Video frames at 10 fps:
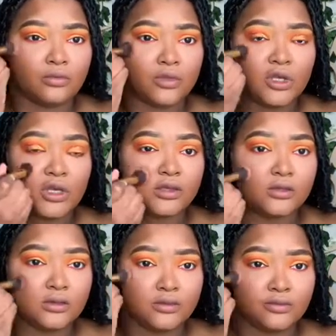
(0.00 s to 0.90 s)
Yes.
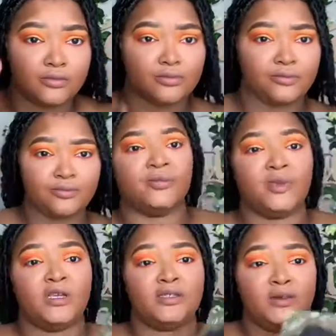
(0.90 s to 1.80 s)

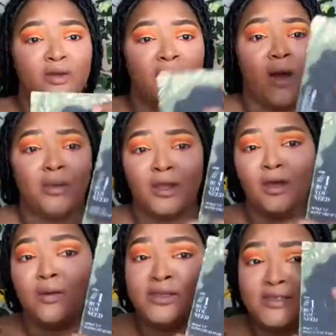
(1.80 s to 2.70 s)
So now I'm gonna
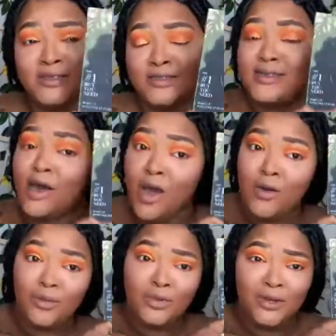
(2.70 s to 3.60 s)
go into this Cara Beauty